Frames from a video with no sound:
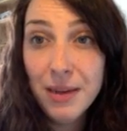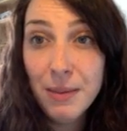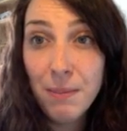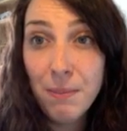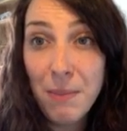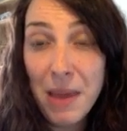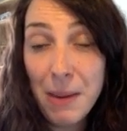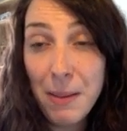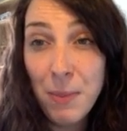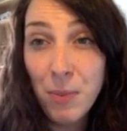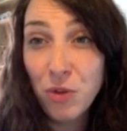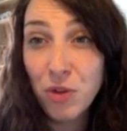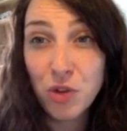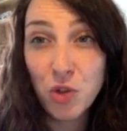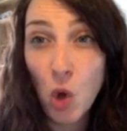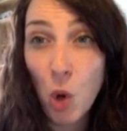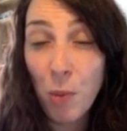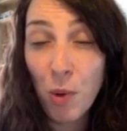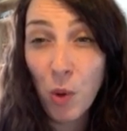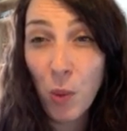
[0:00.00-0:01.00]
Many people at the
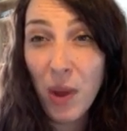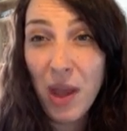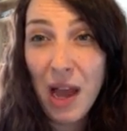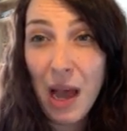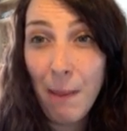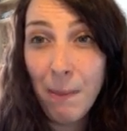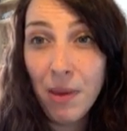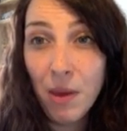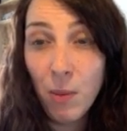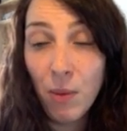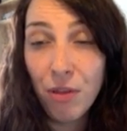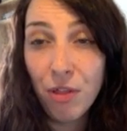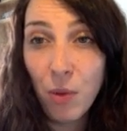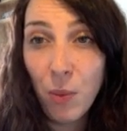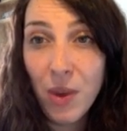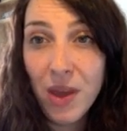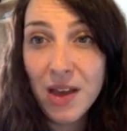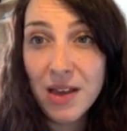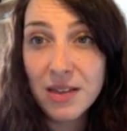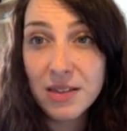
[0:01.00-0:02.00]
top are quite happy with the
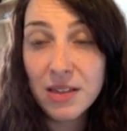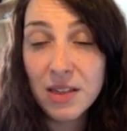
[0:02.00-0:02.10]
way it is,